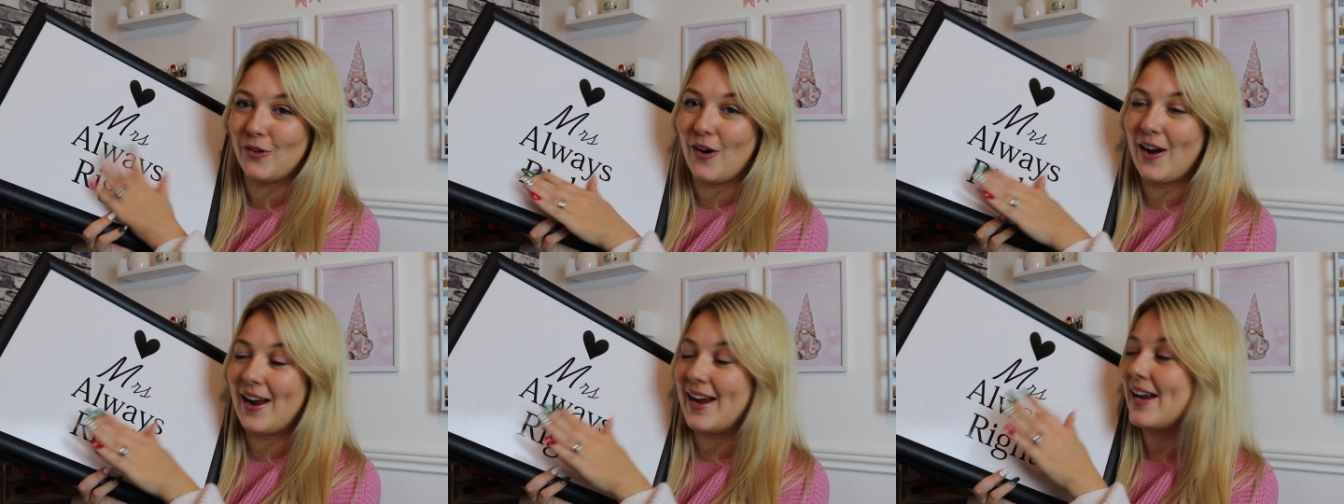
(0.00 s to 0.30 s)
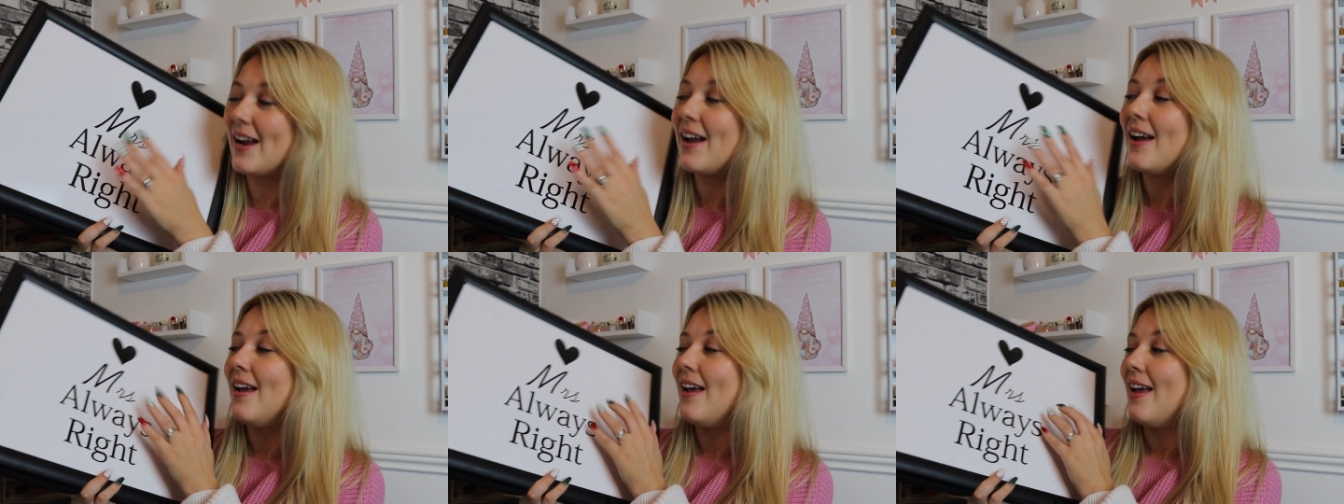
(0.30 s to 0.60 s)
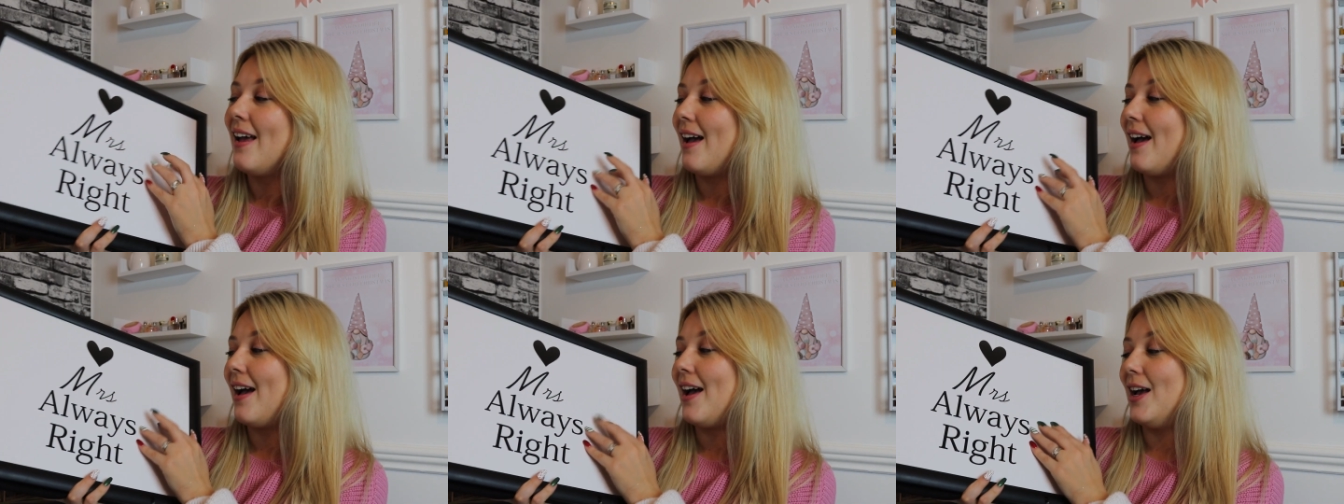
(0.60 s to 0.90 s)
Right,
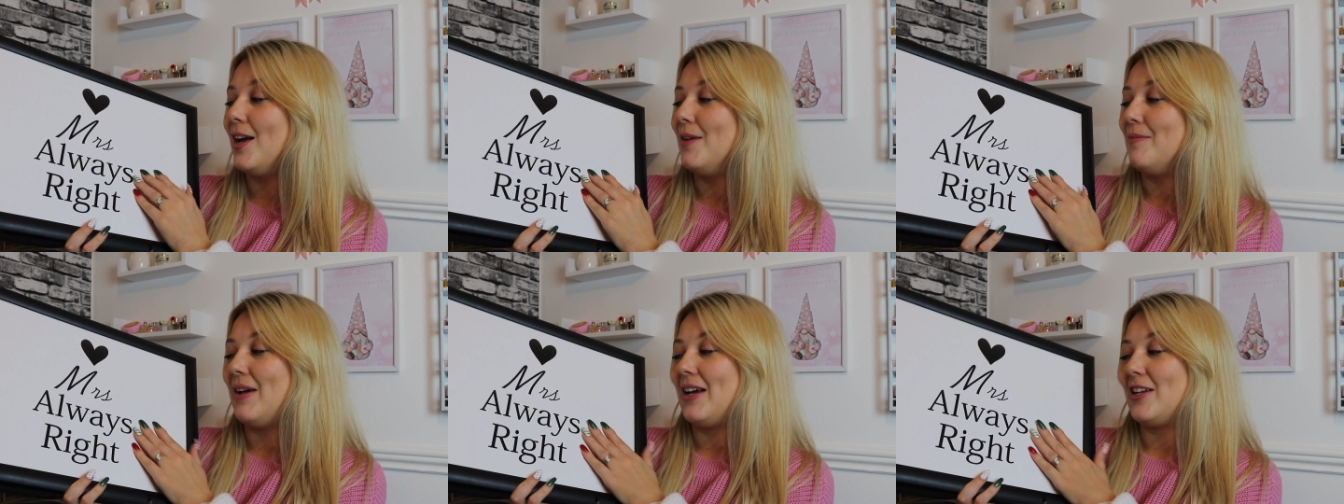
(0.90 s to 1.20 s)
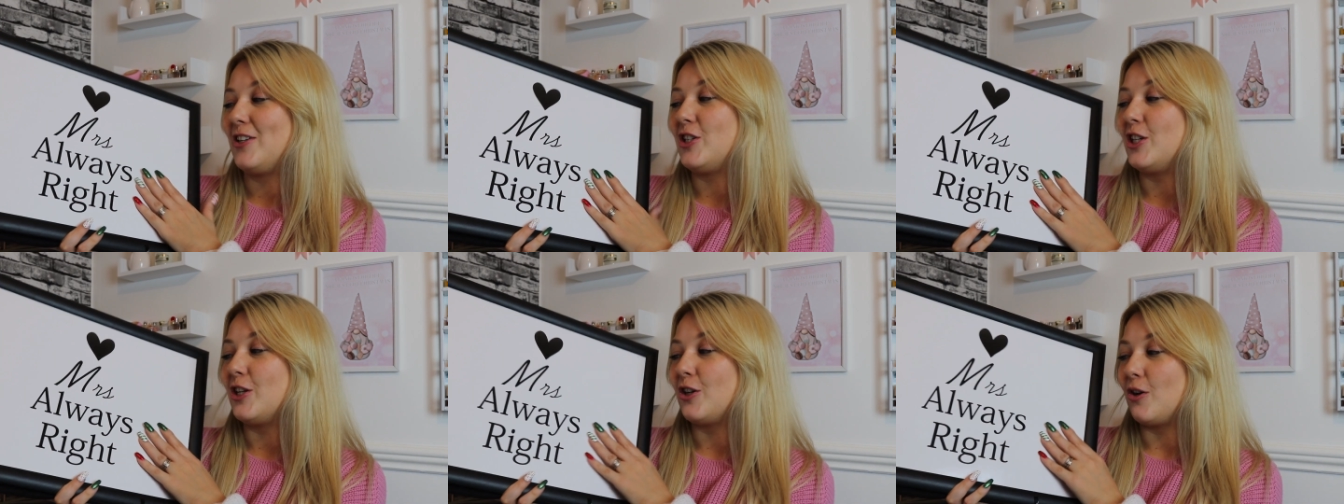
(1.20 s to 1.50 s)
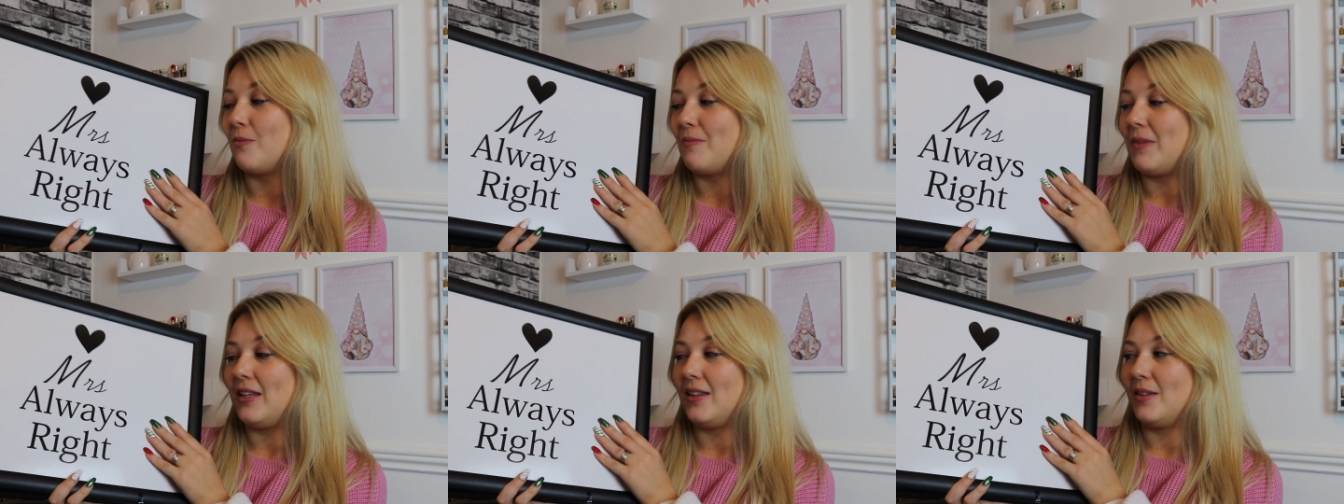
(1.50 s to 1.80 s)
and she
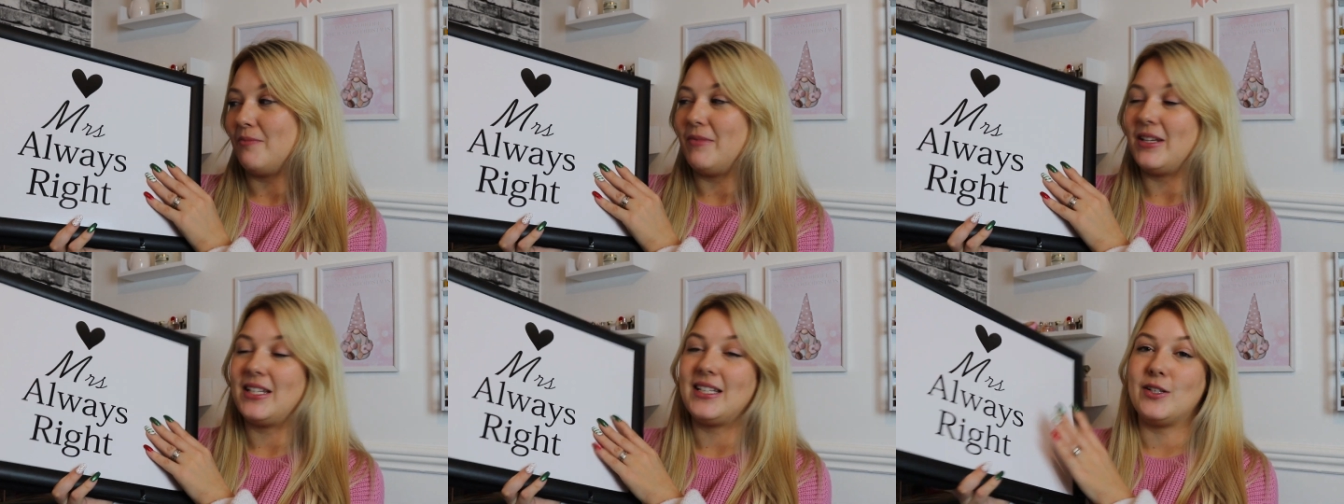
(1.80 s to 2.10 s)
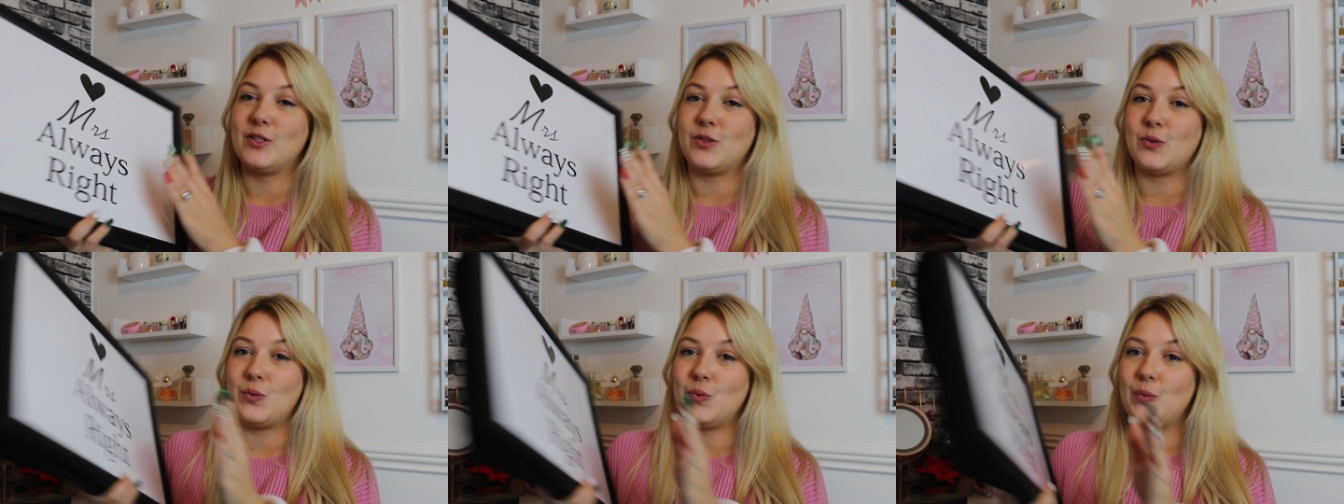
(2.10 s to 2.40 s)
got me the Mrs.